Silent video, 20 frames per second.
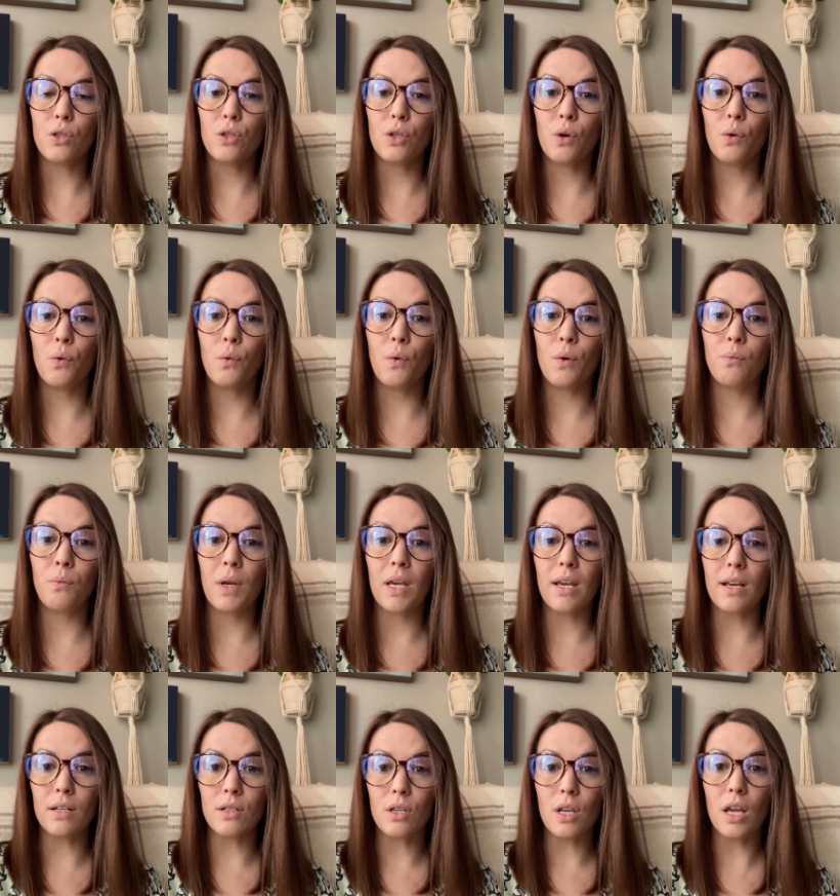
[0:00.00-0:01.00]
So when we
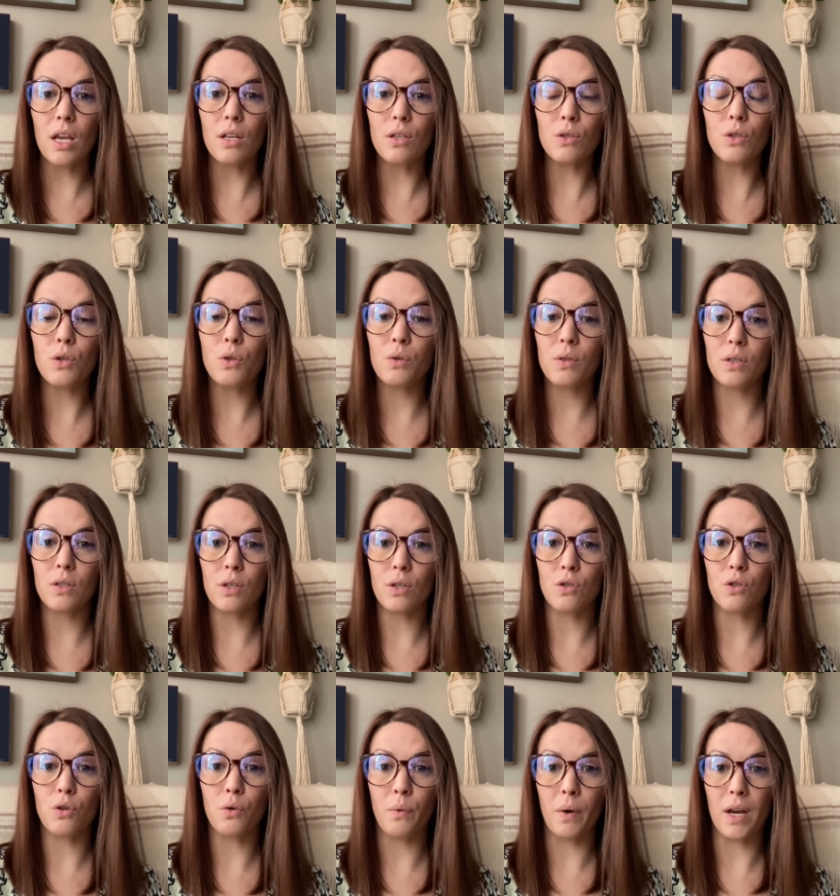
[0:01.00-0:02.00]
get into a
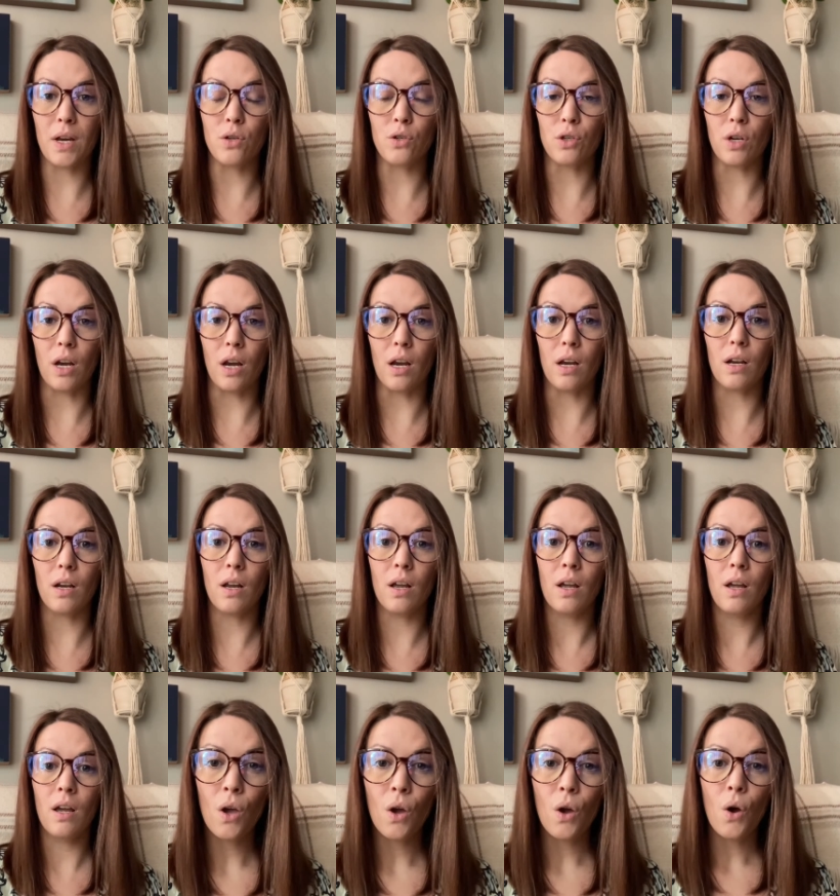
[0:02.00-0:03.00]
situation,
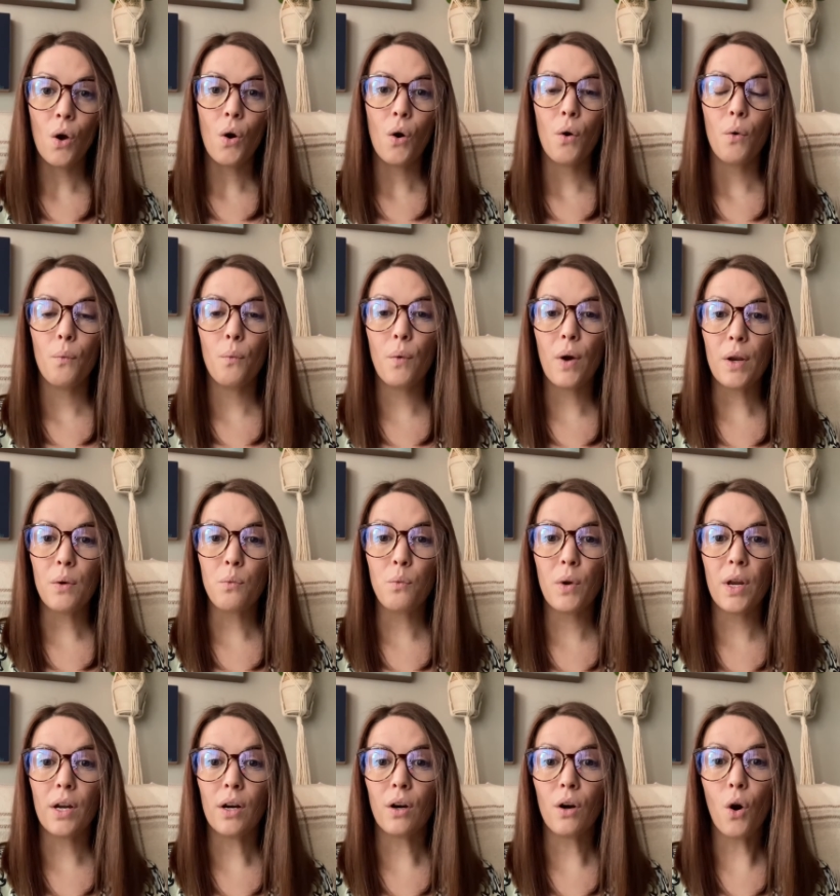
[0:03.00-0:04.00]
when
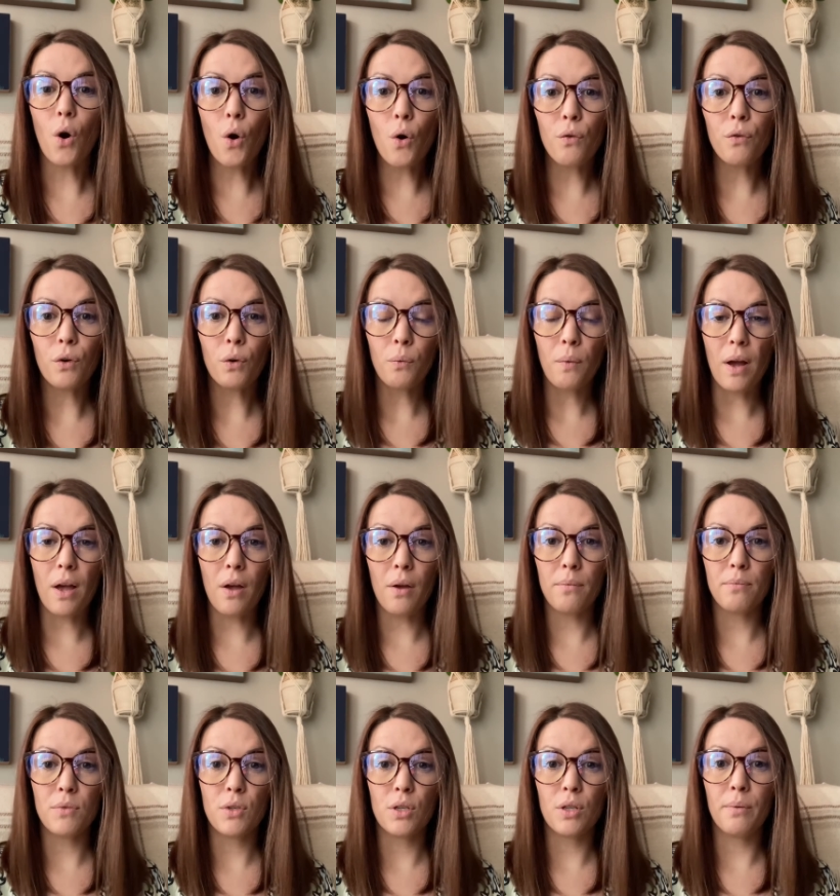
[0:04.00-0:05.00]
we are
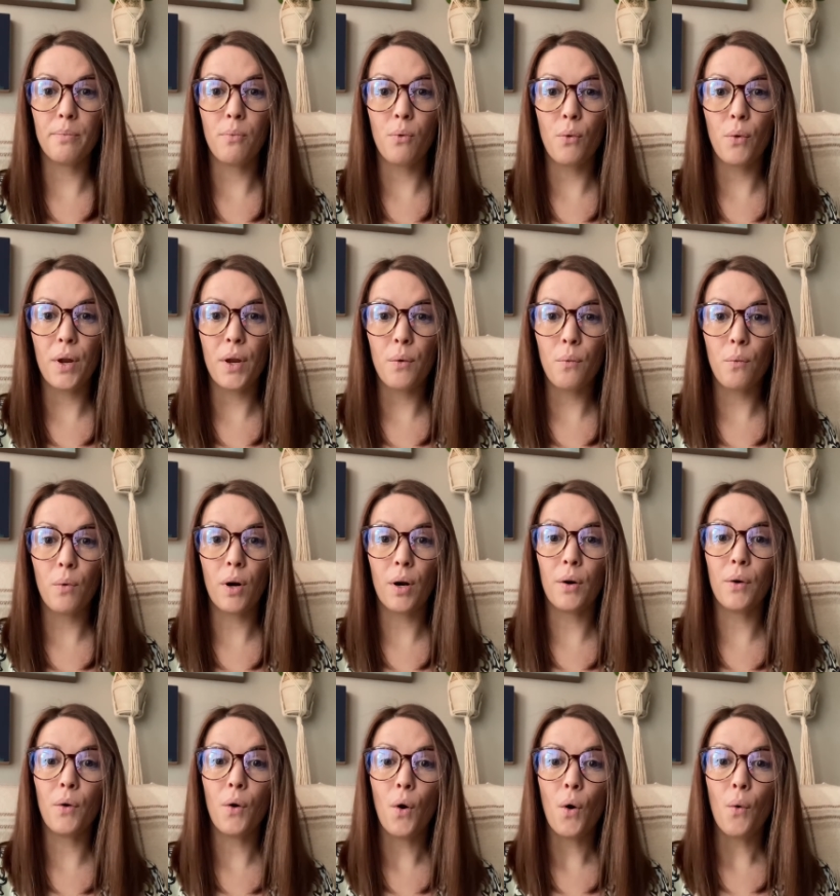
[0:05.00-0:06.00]
overwhelmed to the point
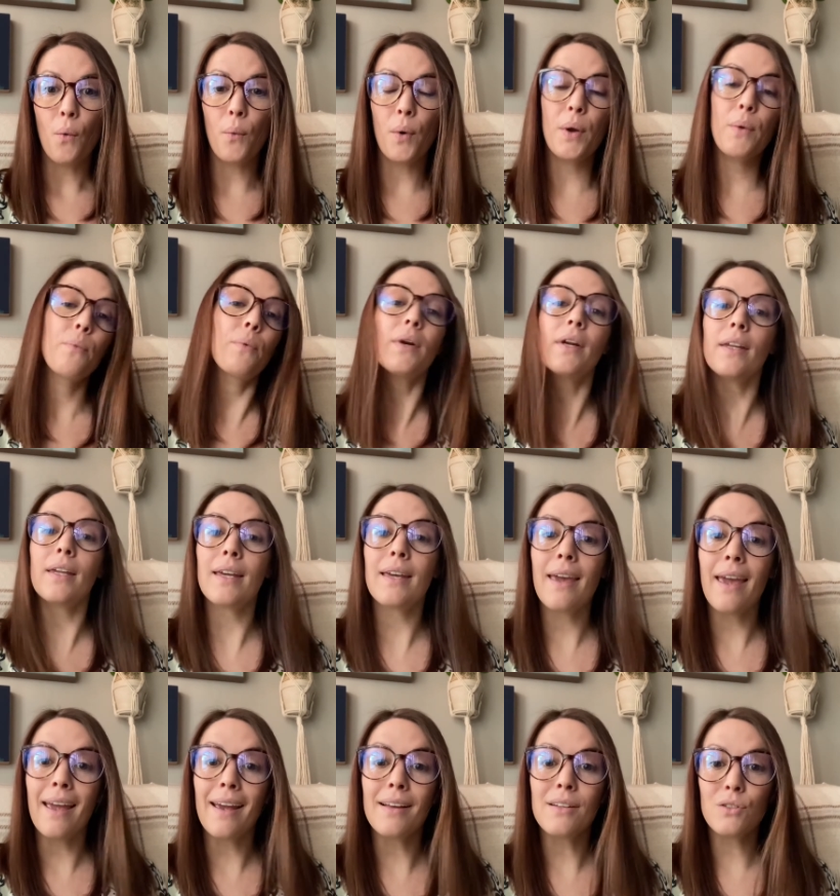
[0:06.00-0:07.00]
where we really
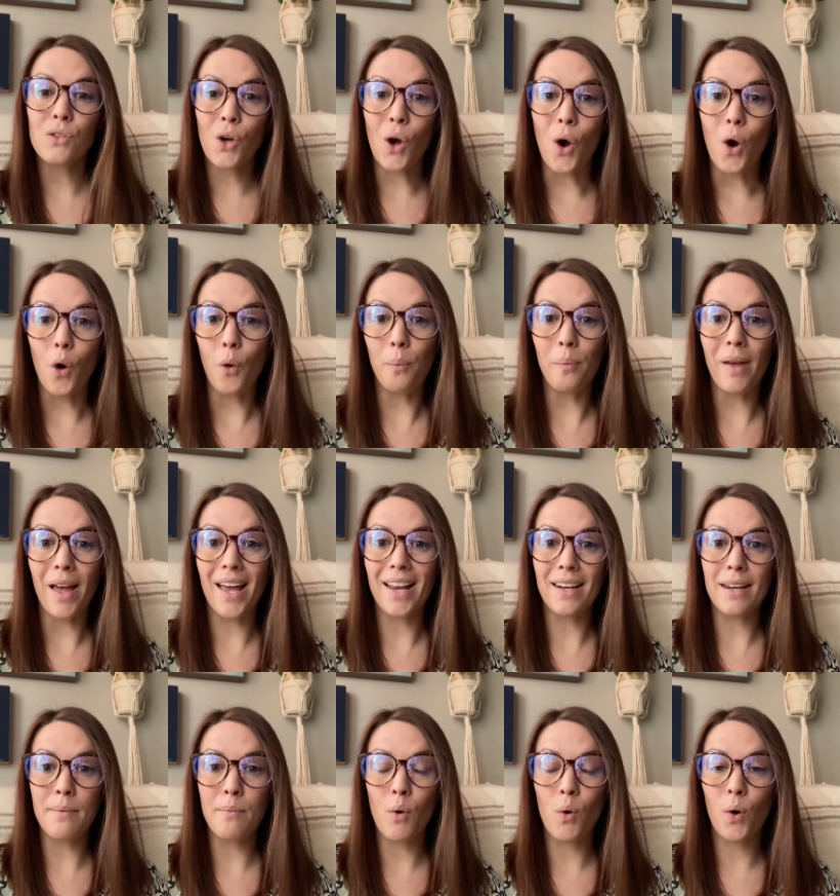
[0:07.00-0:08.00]
can't cope
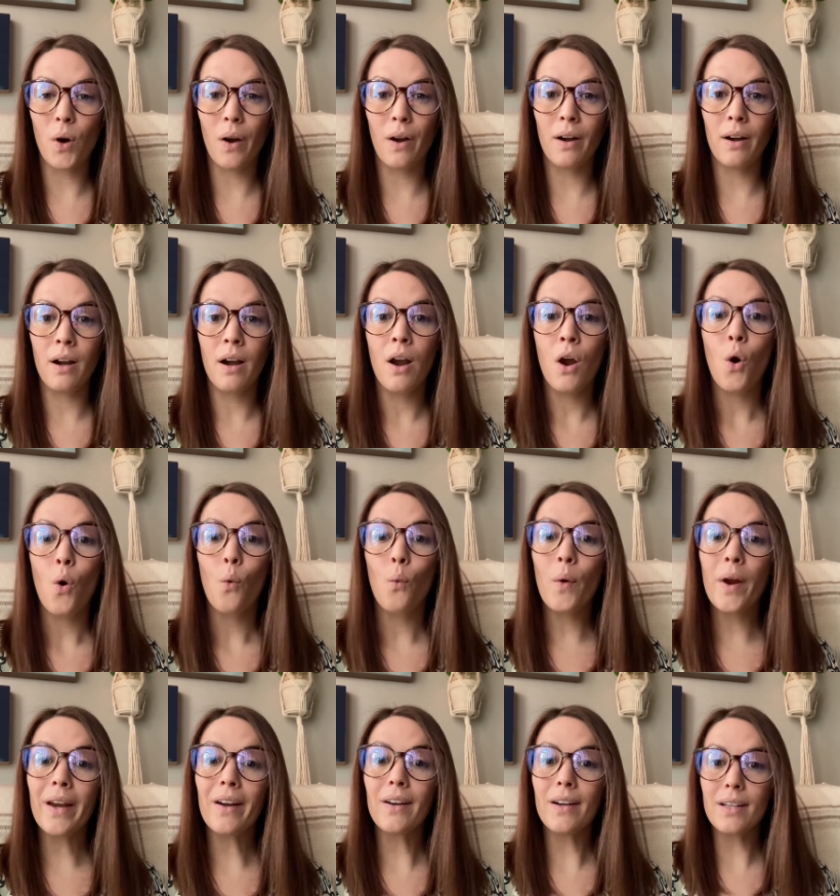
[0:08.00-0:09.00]
anymore,
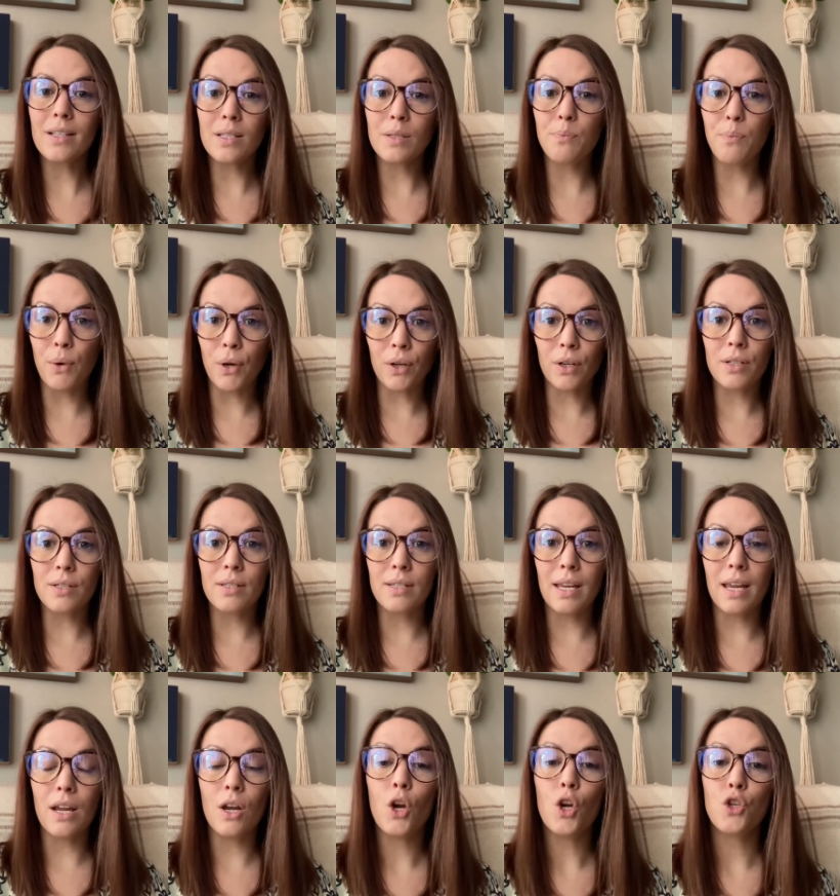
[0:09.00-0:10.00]
we're
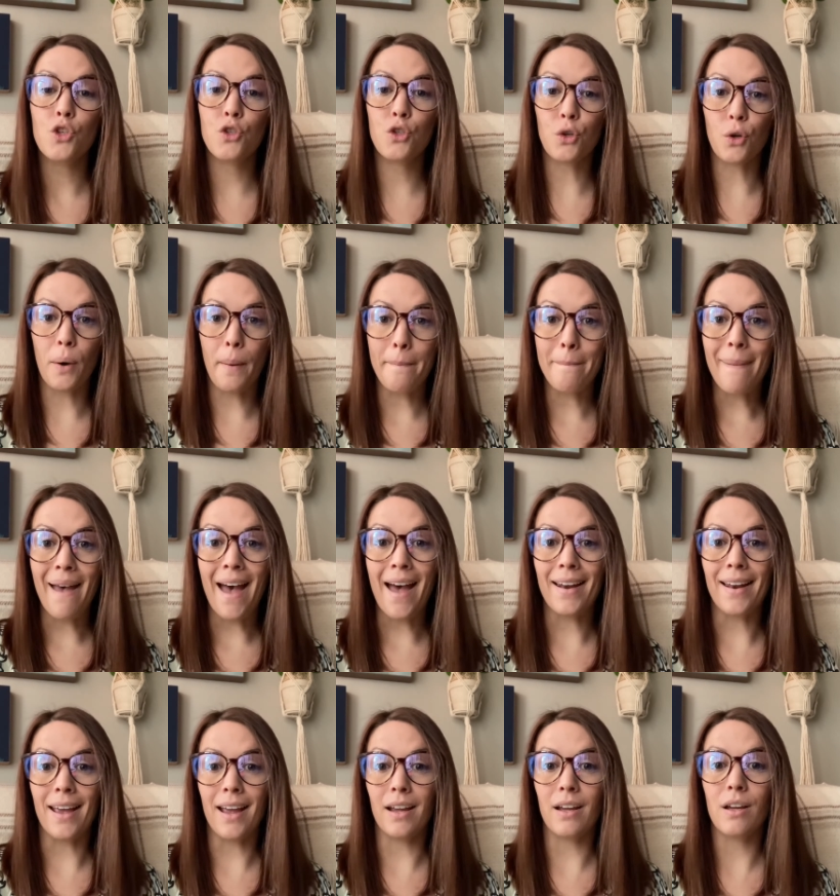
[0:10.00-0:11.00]
experiencing
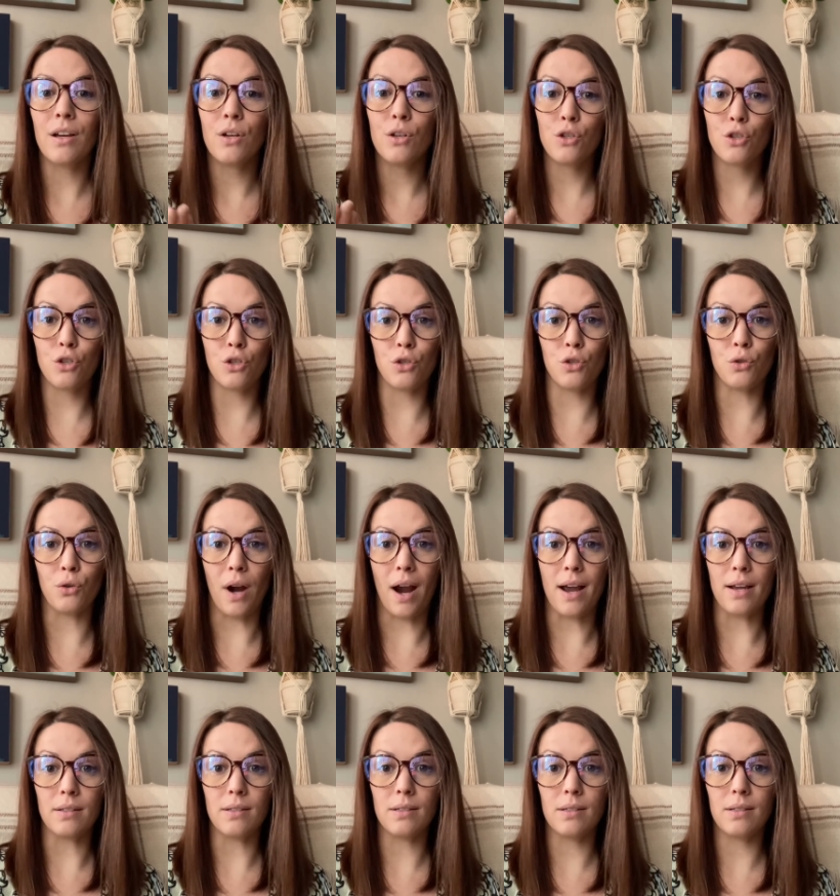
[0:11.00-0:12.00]
traumatic
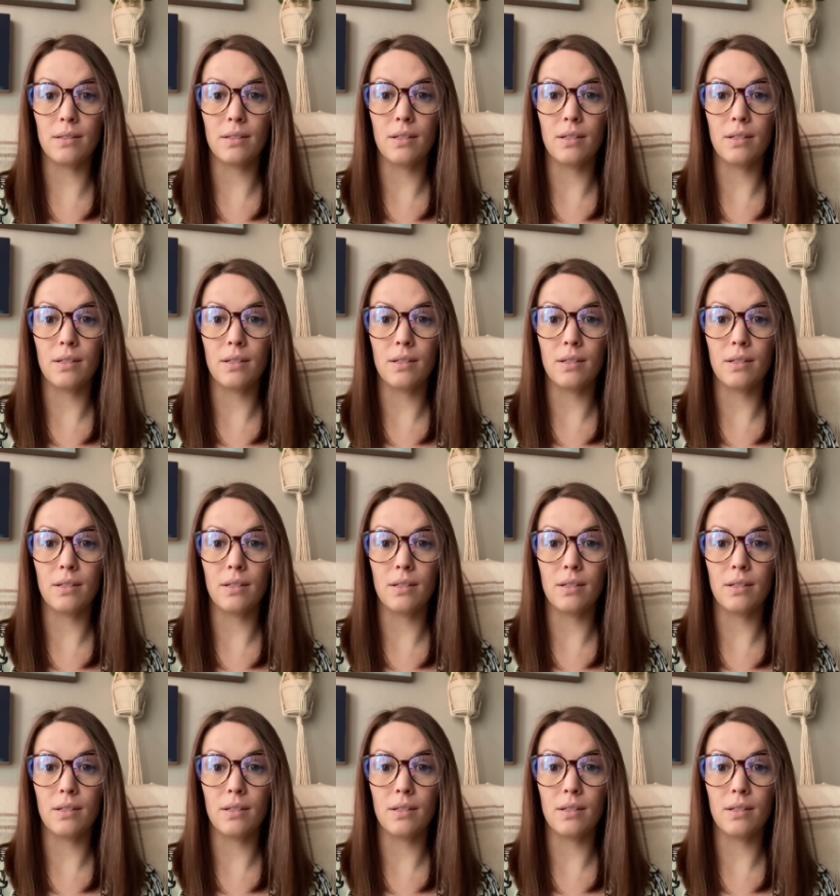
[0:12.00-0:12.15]
stress.